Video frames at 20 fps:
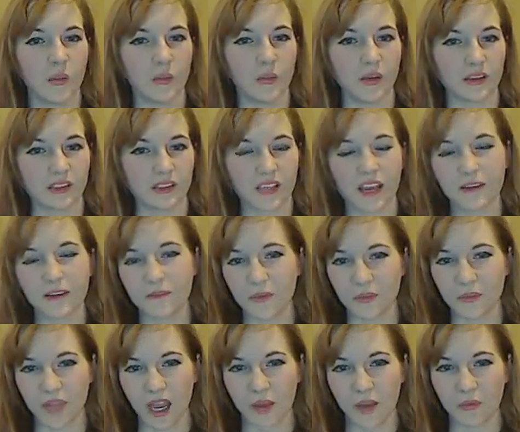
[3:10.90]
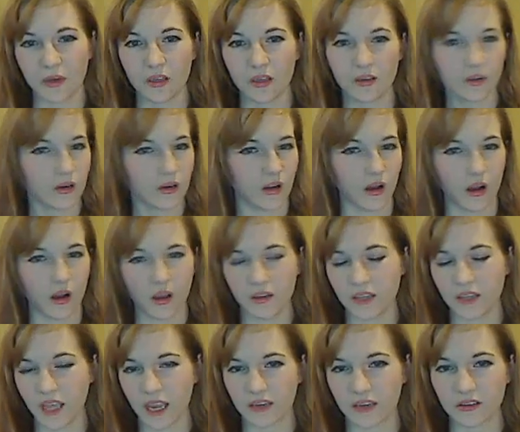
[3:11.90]
Aside from that one, all
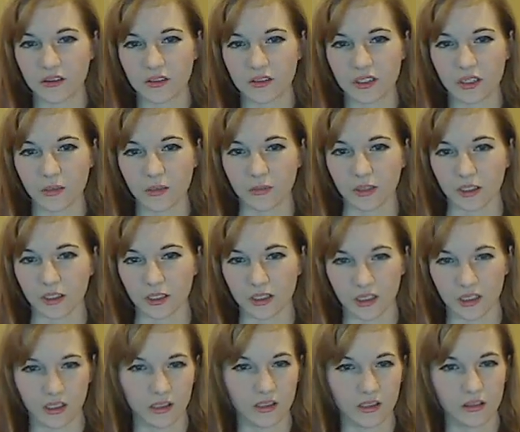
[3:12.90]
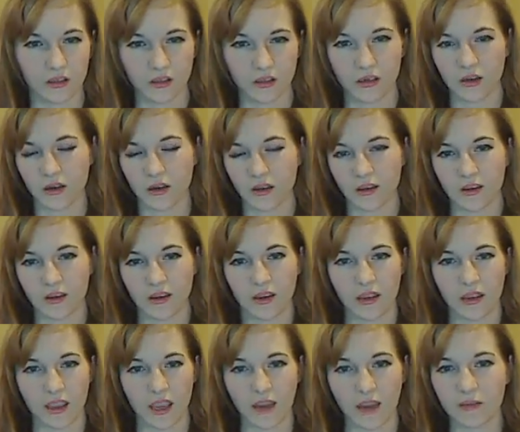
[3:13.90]
the actors here were good.
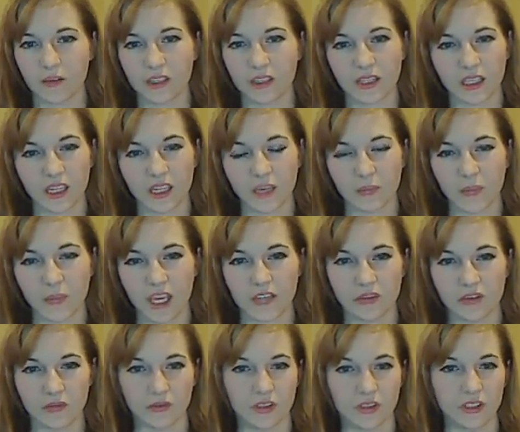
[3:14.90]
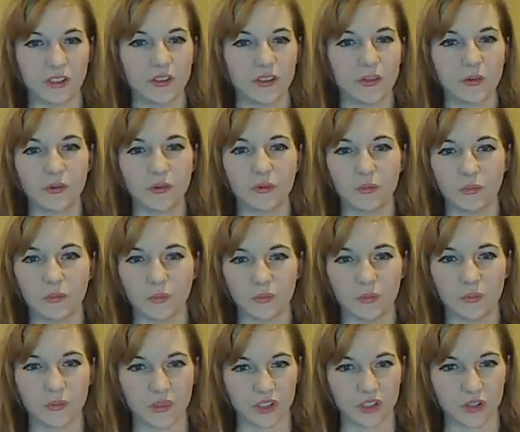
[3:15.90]
Everything they made you do
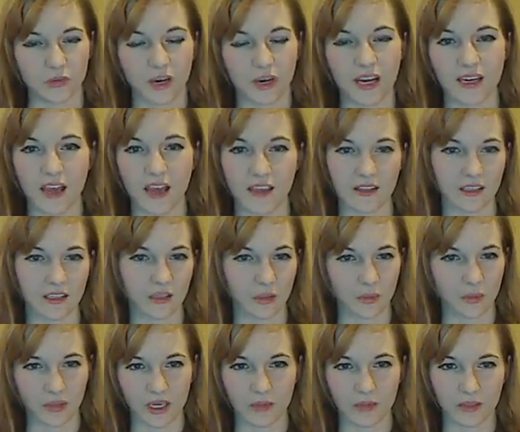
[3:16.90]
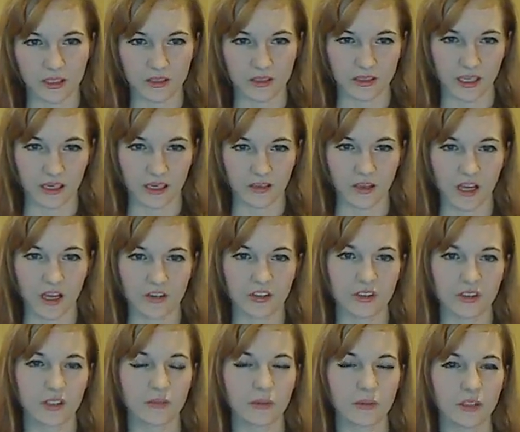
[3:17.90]
was great. I think they were playing with you
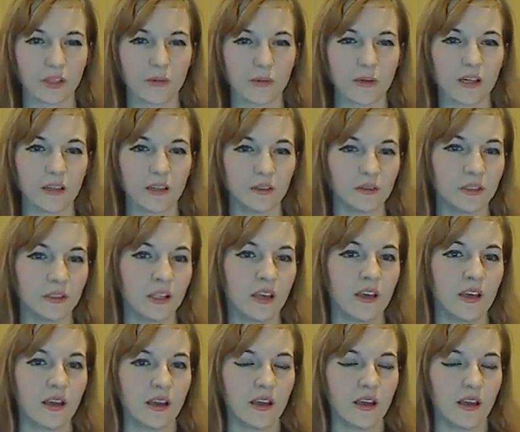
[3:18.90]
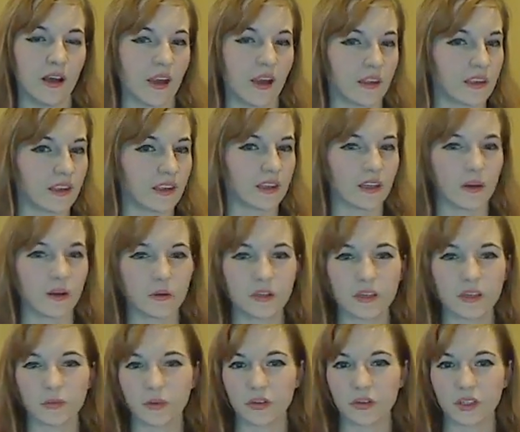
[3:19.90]
psychologically really well. I think the
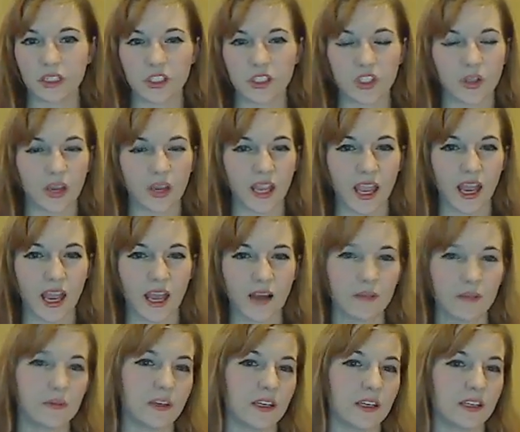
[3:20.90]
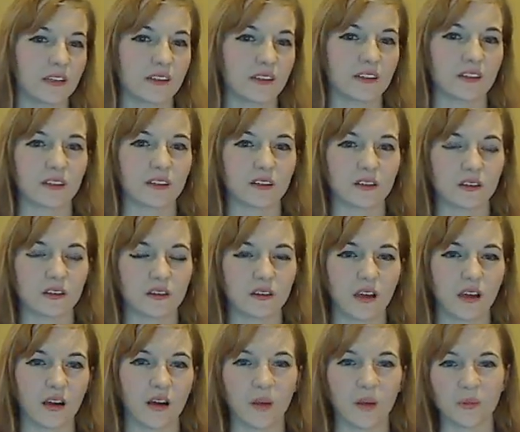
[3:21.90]
only real issue I have is
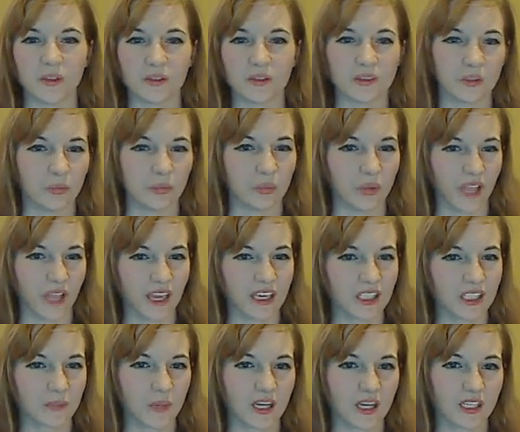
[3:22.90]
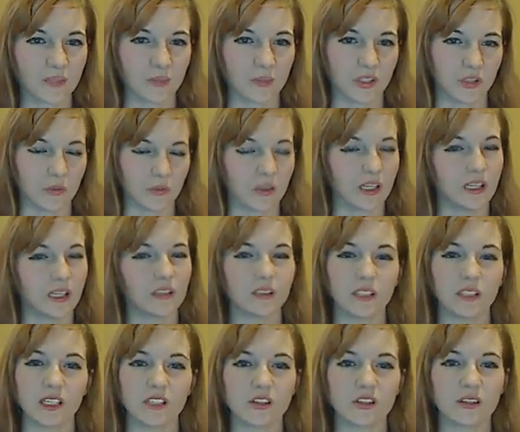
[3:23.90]
there's some blank space between
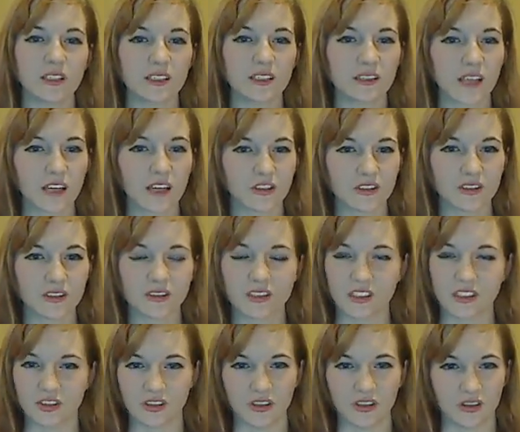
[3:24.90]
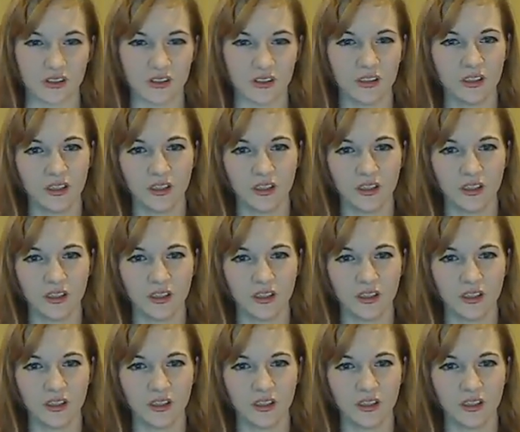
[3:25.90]
each of these sections that's just